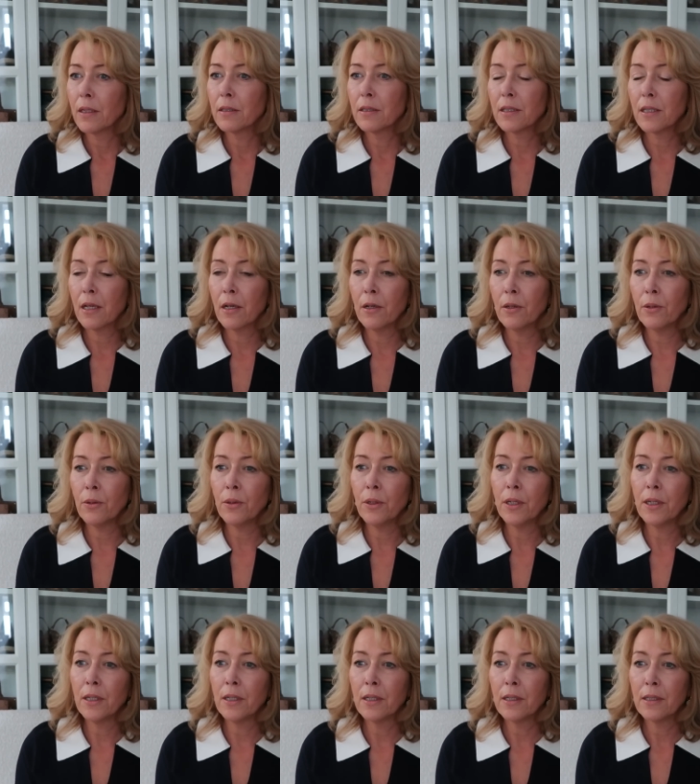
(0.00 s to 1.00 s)
So
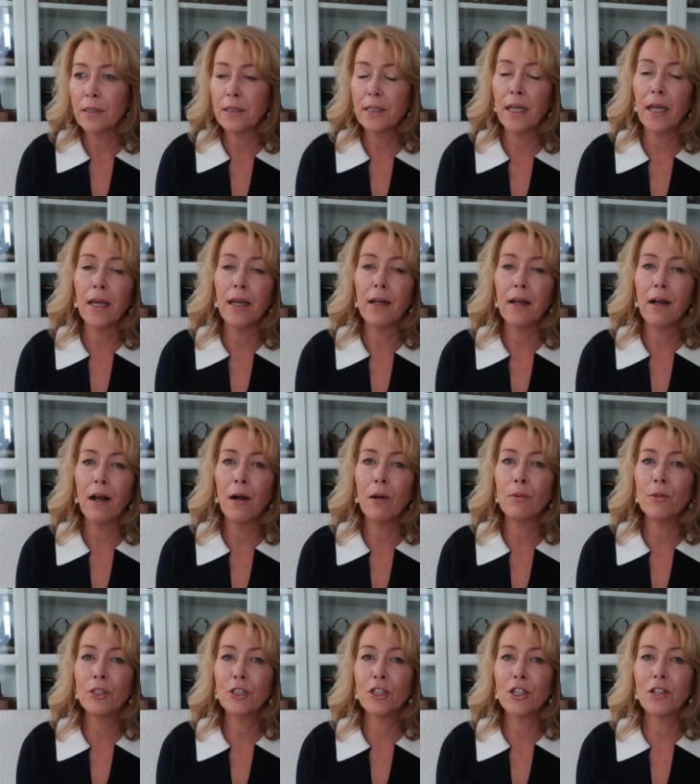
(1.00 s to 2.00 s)
yeah, I
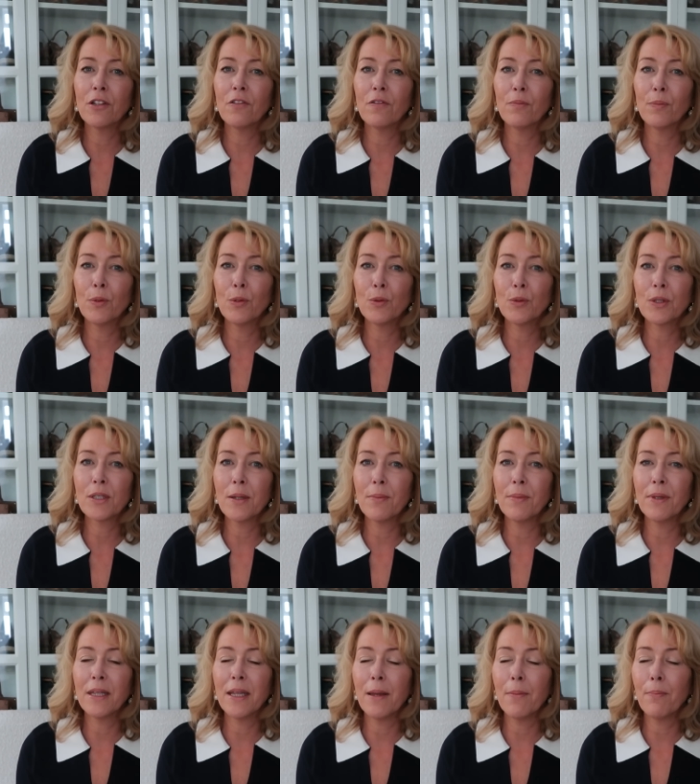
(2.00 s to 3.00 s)
wished I'd have bought
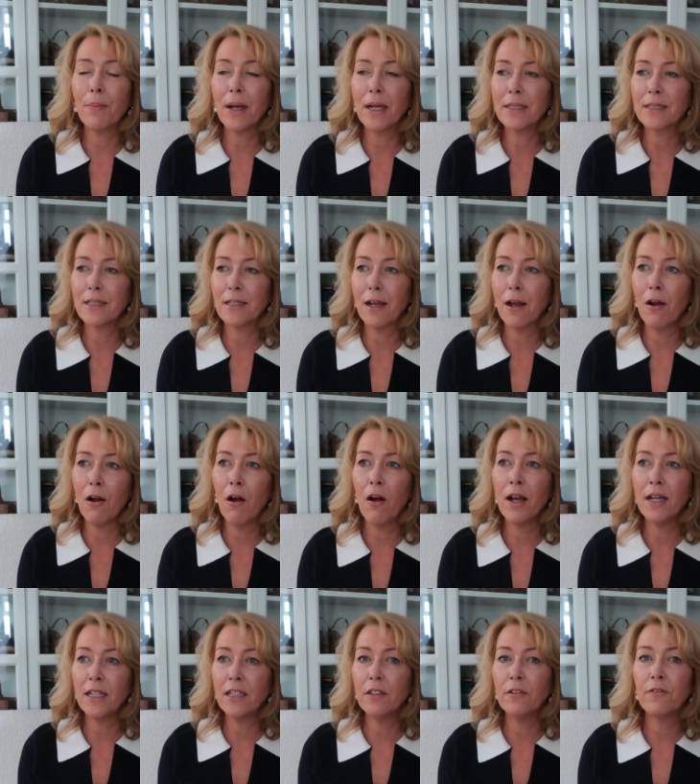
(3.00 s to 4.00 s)
some of their butter.
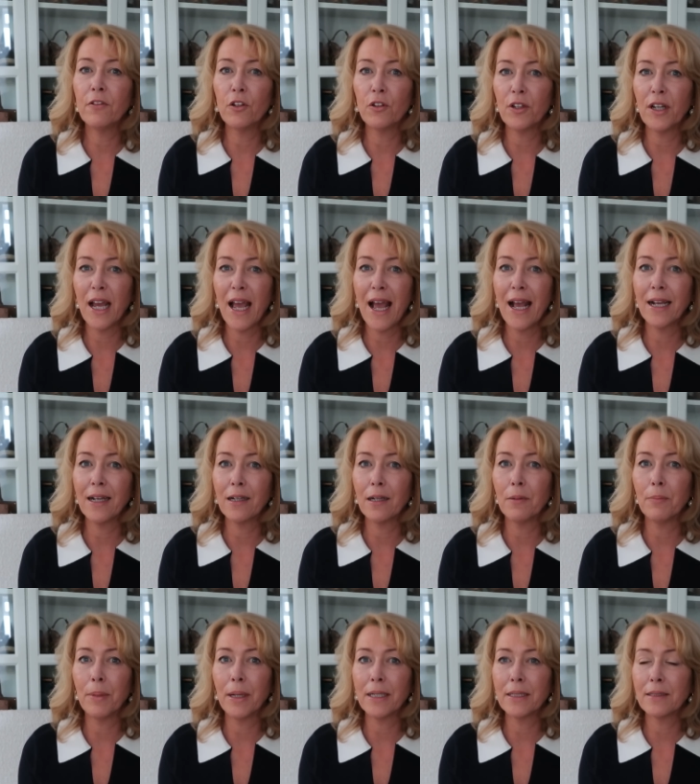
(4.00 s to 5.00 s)
I live on
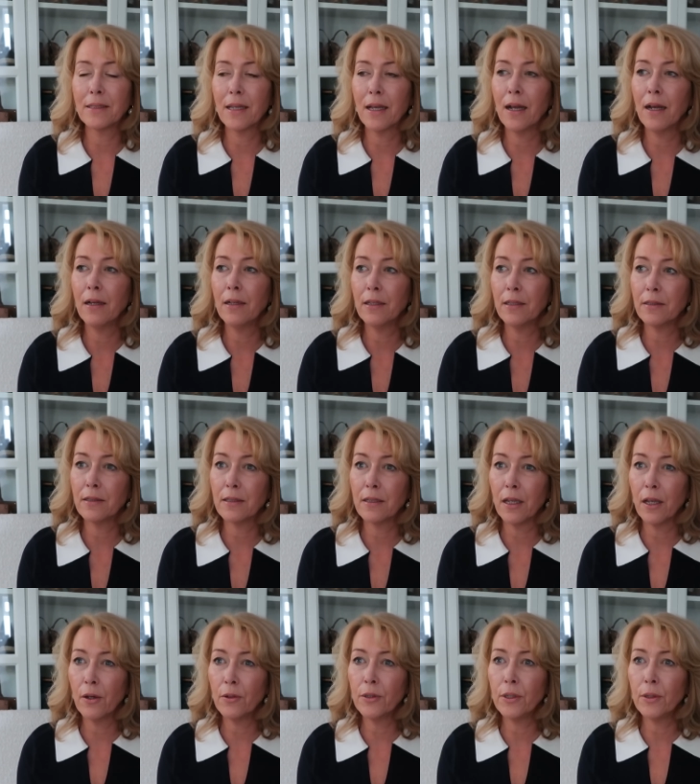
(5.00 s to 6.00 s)
Anchor Butter. It's
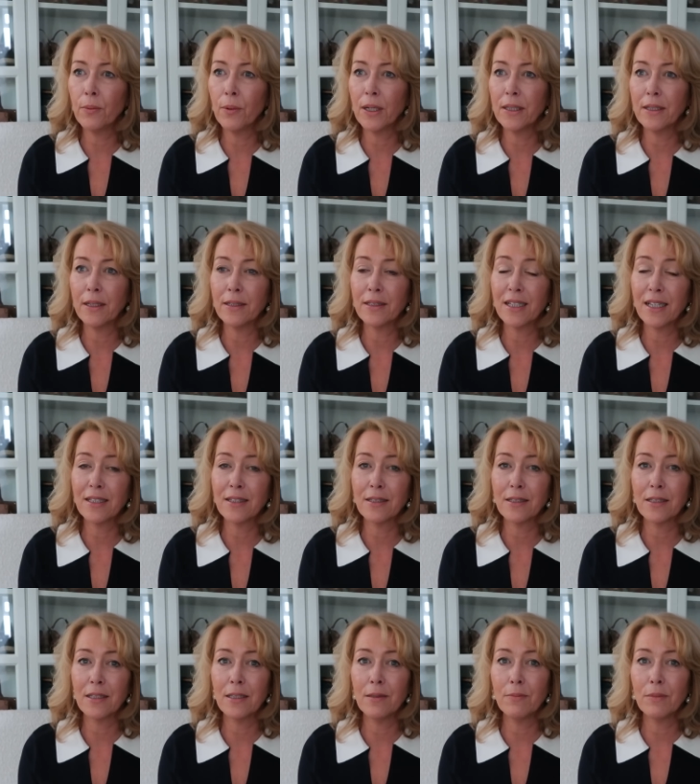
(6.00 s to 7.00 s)
the only one that
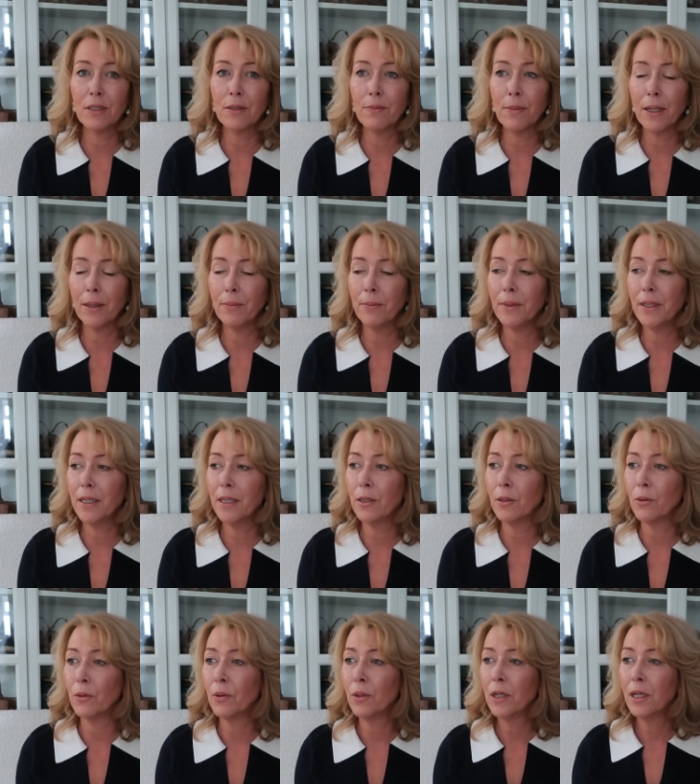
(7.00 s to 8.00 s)
doesn't seem to make me
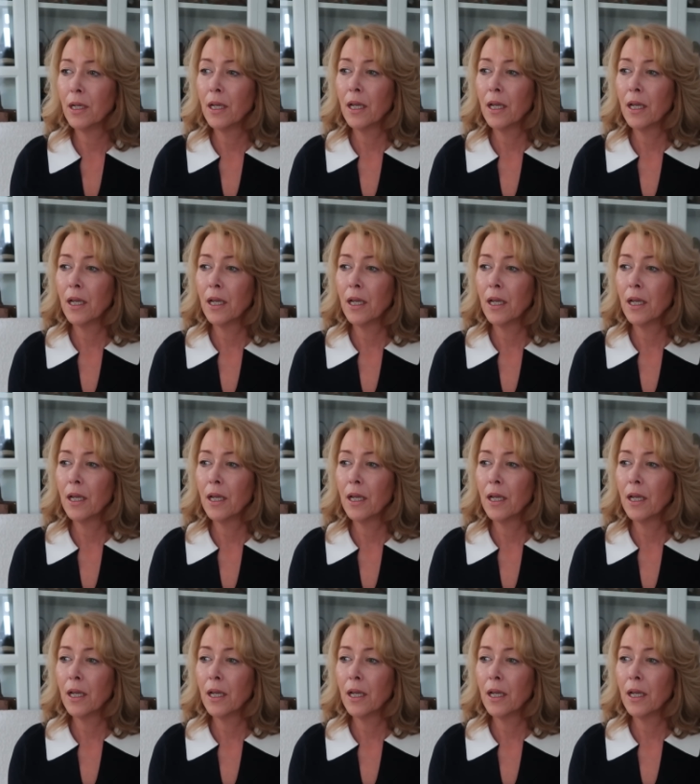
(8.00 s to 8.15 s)
ill.